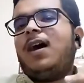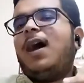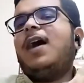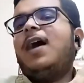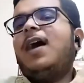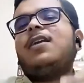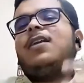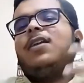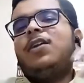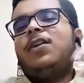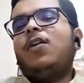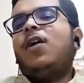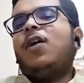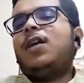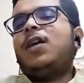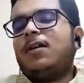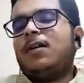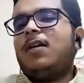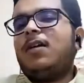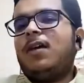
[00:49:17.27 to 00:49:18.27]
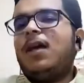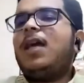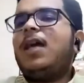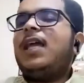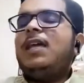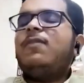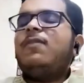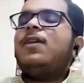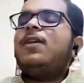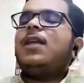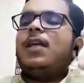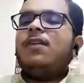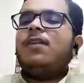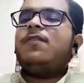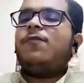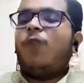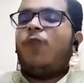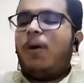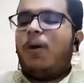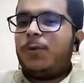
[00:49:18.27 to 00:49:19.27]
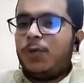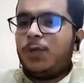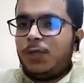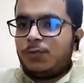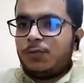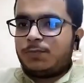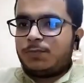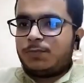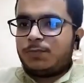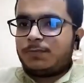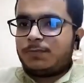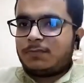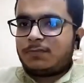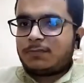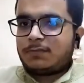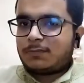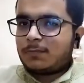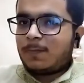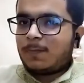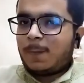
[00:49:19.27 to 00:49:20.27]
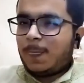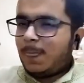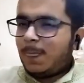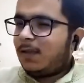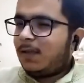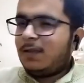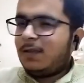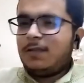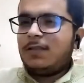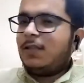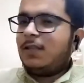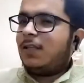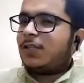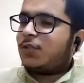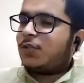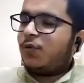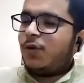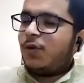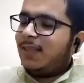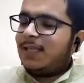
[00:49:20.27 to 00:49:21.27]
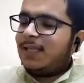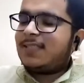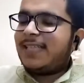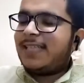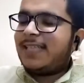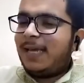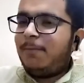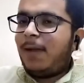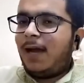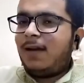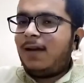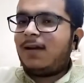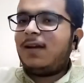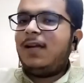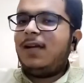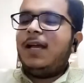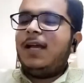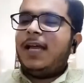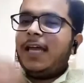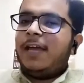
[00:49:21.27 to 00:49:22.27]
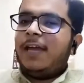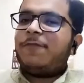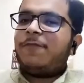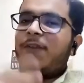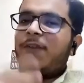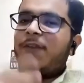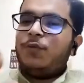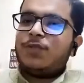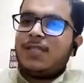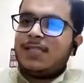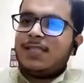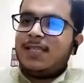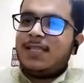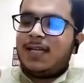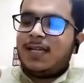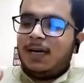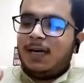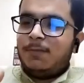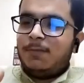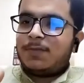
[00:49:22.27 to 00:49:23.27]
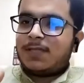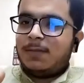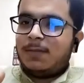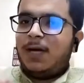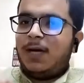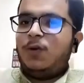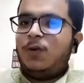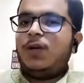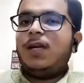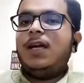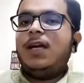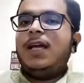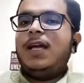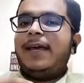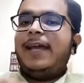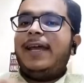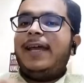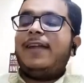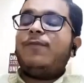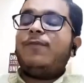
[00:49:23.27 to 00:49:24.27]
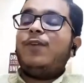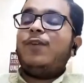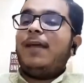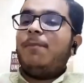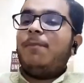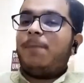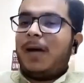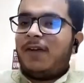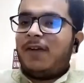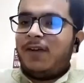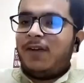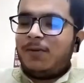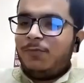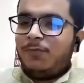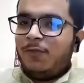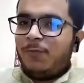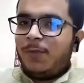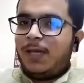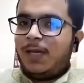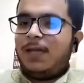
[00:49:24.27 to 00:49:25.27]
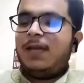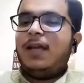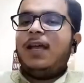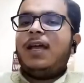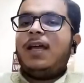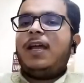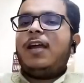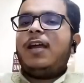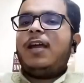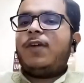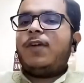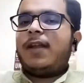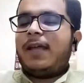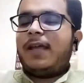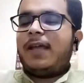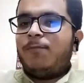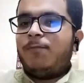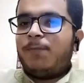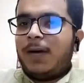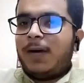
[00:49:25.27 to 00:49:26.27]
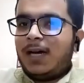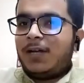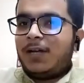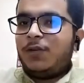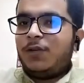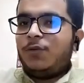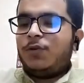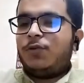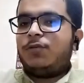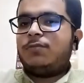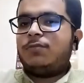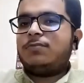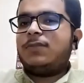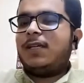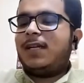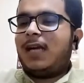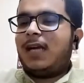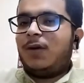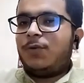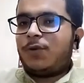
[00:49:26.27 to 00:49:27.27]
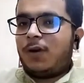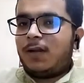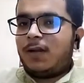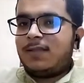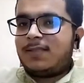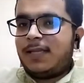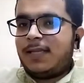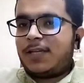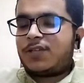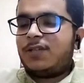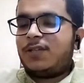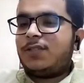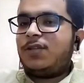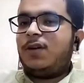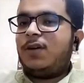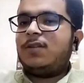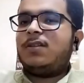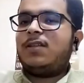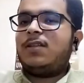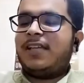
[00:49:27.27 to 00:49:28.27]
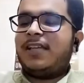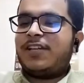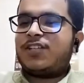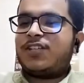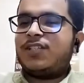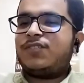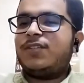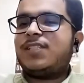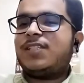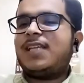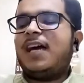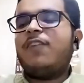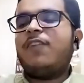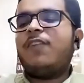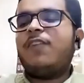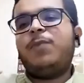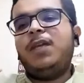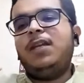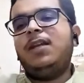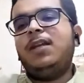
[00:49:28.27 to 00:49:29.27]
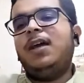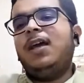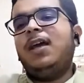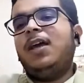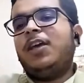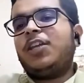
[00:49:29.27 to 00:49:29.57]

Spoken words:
are not even informed to you. So in the same manner, if a UCC comes about, it would empower women. It would empower, the downtrodden sections, or the sections which have been,